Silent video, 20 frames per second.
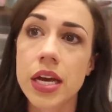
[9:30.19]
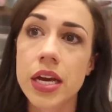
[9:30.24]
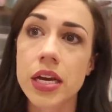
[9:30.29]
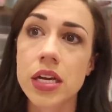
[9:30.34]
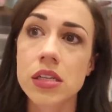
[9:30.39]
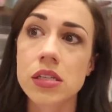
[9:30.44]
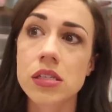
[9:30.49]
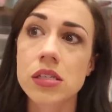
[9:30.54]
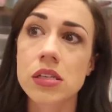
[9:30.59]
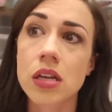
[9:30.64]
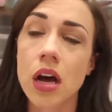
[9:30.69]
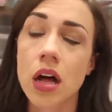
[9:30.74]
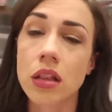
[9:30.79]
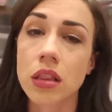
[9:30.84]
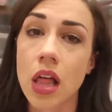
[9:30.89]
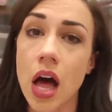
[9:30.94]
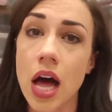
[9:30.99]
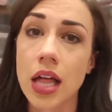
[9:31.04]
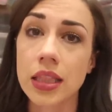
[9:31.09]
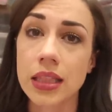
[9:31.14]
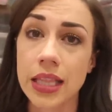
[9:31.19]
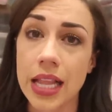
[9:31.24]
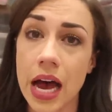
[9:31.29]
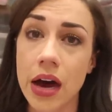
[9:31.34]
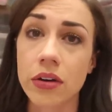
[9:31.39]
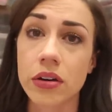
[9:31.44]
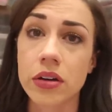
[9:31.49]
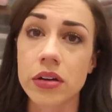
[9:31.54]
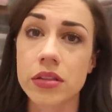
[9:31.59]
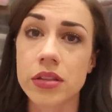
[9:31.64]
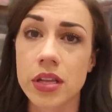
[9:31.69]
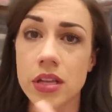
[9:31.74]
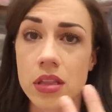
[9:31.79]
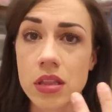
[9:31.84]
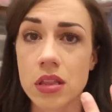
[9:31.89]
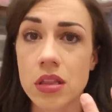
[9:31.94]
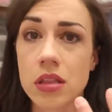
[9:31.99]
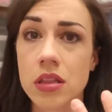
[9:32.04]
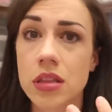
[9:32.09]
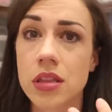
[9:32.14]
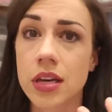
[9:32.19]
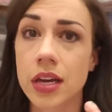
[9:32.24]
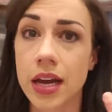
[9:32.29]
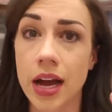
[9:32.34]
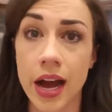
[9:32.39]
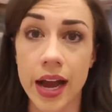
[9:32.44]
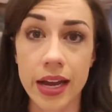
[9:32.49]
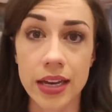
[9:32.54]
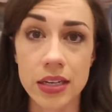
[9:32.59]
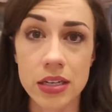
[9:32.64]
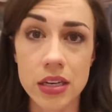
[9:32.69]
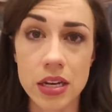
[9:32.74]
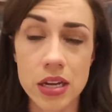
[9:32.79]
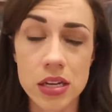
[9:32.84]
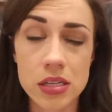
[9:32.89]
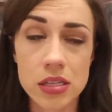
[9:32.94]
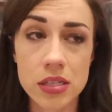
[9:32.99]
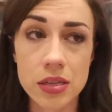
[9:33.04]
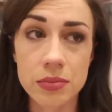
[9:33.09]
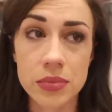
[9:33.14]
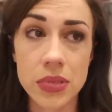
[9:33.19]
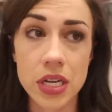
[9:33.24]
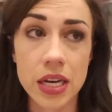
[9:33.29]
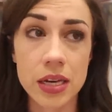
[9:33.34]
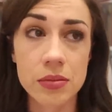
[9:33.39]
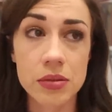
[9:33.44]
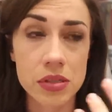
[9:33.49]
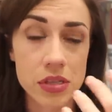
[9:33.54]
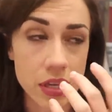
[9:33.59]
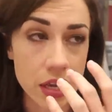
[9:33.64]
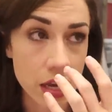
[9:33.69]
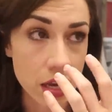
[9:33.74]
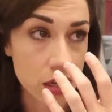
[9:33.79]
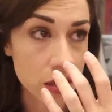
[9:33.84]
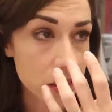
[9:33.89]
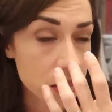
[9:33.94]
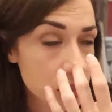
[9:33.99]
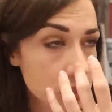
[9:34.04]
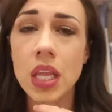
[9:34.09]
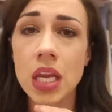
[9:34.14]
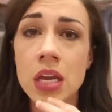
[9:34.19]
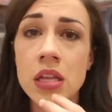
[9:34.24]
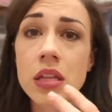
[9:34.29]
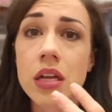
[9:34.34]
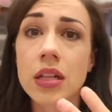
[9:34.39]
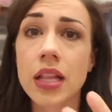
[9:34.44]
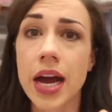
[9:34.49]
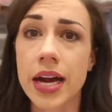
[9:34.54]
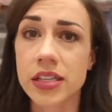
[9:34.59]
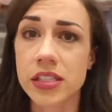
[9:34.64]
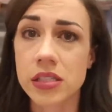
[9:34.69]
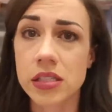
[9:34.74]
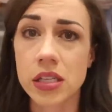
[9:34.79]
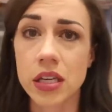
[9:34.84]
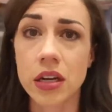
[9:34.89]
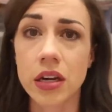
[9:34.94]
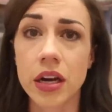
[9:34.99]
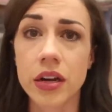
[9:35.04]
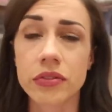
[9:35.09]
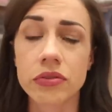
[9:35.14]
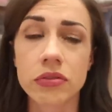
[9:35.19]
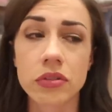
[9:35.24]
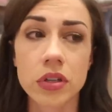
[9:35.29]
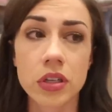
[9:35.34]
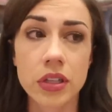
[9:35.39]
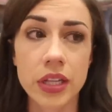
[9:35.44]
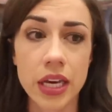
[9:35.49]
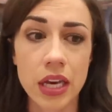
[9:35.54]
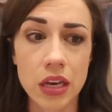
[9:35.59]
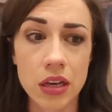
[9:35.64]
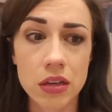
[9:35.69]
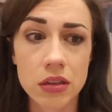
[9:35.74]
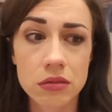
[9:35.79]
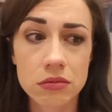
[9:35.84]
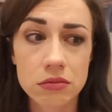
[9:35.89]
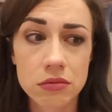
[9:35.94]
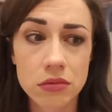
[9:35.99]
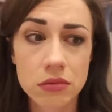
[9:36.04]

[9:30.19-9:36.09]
is a lot louder than the kindness sometimes and in the last year I've really